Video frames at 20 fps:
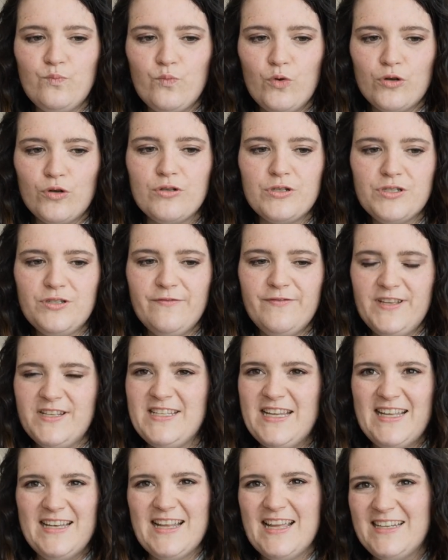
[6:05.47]
want to
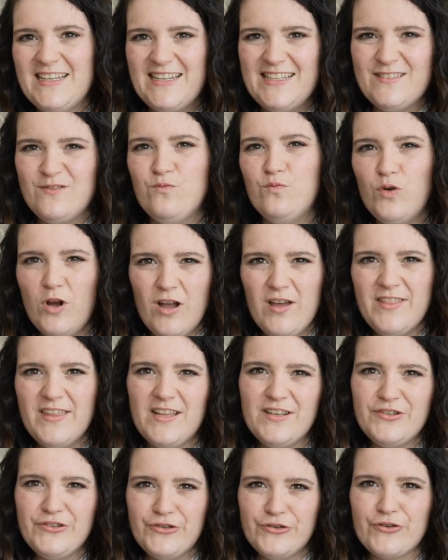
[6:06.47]
fit in and it isn't worth
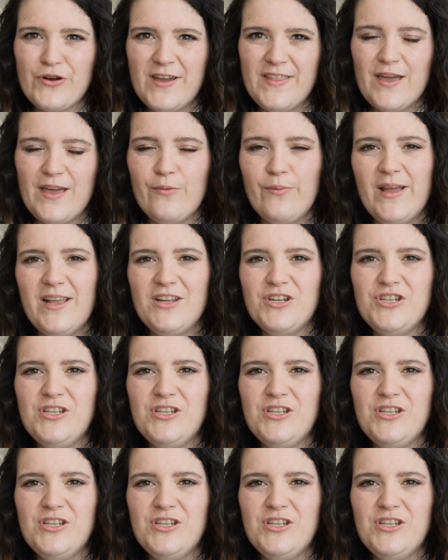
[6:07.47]
it to try that way.